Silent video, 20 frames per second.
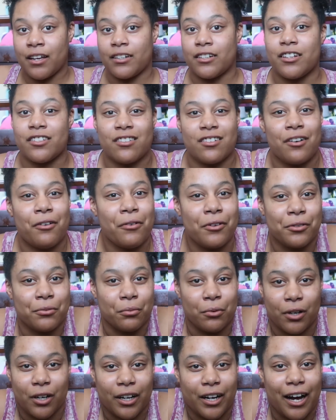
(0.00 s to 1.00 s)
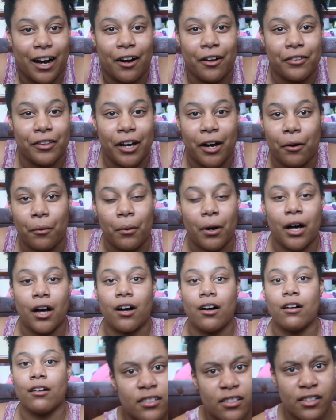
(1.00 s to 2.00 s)
It doesn't always work out that
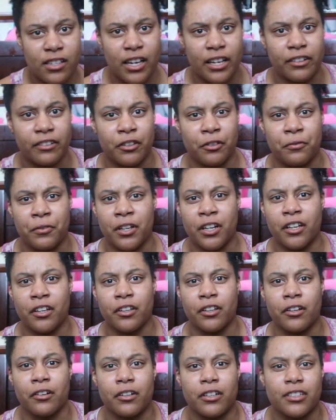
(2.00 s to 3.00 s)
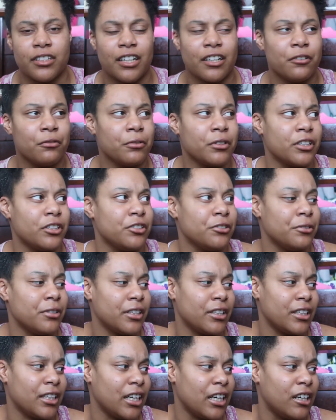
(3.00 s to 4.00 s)
well. This is the end of the video though, because I don't really do
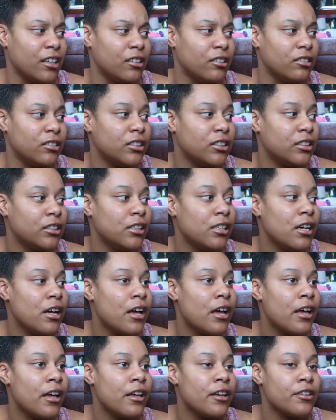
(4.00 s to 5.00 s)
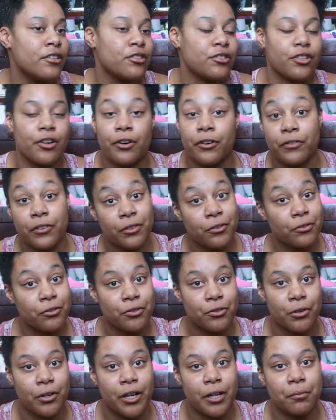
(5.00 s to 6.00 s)
anything else. So if you
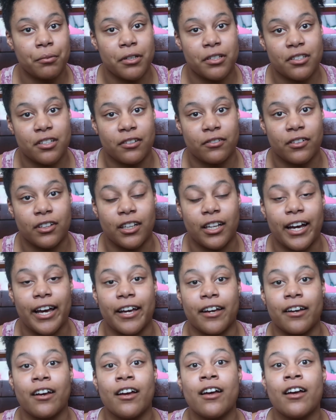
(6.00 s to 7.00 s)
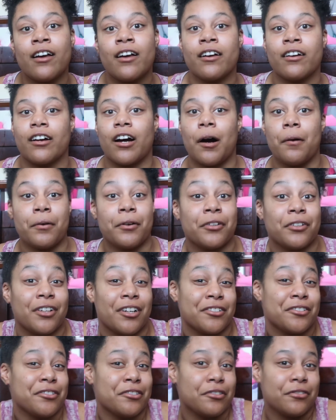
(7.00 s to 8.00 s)
enjoyed, please give a like, comment your
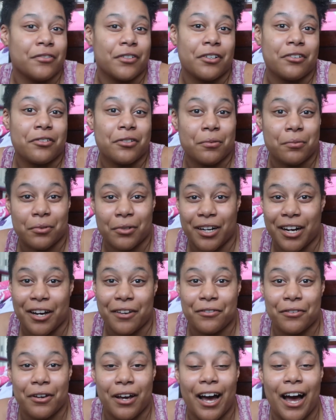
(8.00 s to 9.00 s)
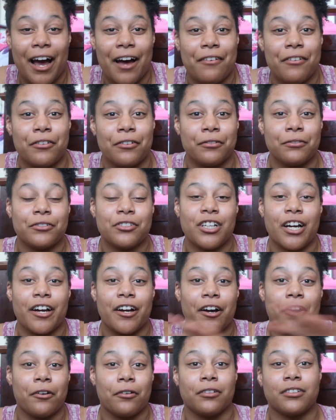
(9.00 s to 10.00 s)
thoughts on this video, subscribe if you haven't,
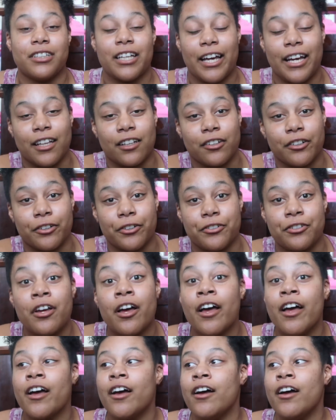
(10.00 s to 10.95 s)
check out Taylor's